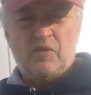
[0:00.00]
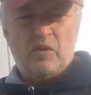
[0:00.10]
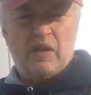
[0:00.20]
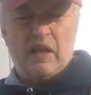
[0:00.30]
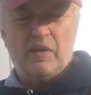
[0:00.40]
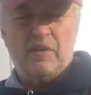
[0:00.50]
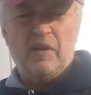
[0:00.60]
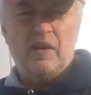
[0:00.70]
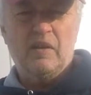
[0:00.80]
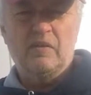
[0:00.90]
to
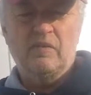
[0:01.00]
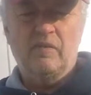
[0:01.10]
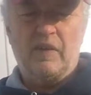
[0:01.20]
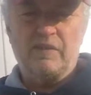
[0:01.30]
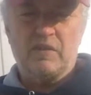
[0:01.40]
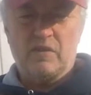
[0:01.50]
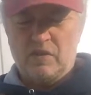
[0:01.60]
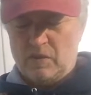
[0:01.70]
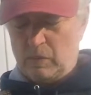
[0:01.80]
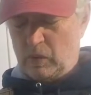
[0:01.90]
allow the
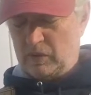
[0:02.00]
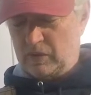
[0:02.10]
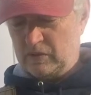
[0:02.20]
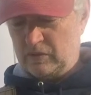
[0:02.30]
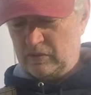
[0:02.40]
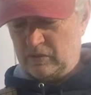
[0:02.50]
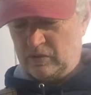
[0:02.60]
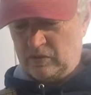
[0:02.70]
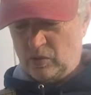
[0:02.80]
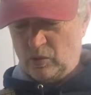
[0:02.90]
5/16 bolt
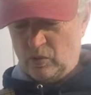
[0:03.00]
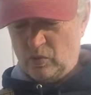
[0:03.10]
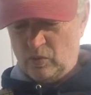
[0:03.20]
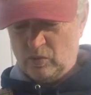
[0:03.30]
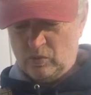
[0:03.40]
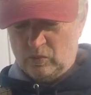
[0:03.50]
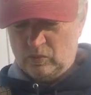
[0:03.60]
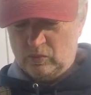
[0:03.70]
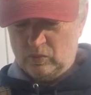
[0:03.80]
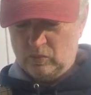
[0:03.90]
to
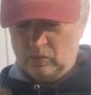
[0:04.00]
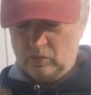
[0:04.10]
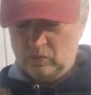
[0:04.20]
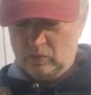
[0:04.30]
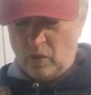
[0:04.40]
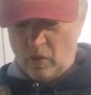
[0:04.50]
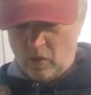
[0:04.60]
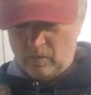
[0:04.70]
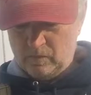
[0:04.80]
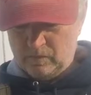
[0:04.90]

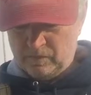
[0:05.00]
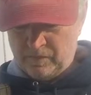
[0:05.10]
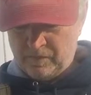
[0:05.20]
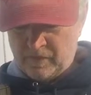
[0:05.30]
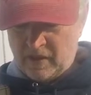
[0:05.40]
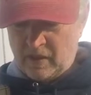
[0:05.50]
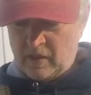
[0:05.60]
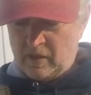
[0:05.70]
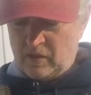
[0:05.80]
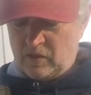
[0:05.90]
go home.
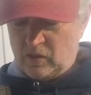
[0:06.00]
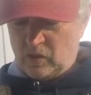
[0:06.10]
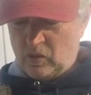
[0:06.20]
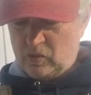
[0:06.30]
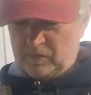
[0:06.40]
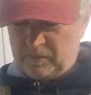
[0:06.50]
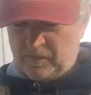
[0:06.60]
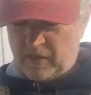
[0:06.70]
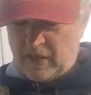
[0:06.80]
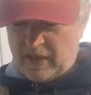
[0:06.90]
So
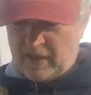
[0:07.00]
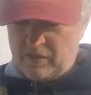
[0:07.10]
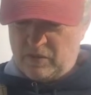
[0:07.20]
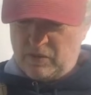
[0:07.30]
I had